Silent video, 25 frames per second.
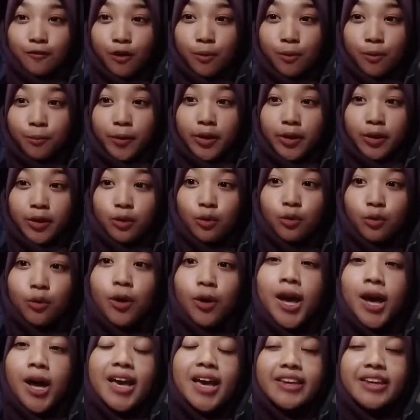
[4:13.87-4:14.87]
4.0
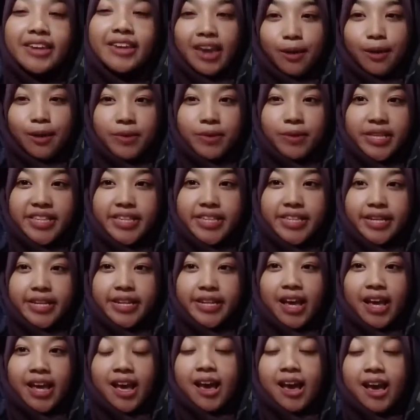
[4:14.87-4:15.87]
can be
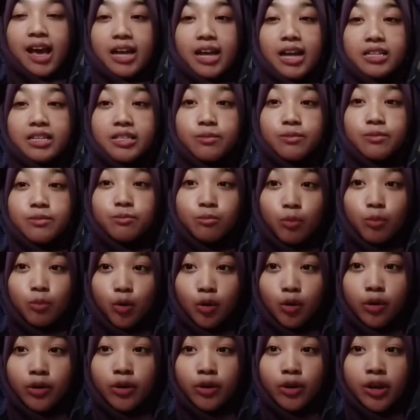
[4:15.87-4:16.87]
seen as a
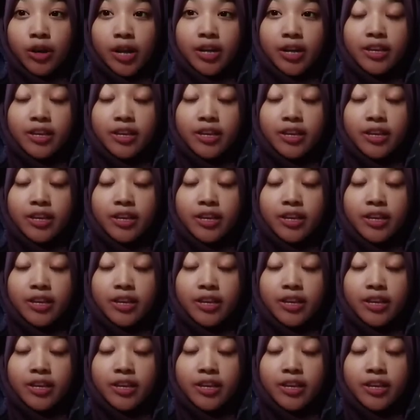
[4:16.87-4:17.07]
more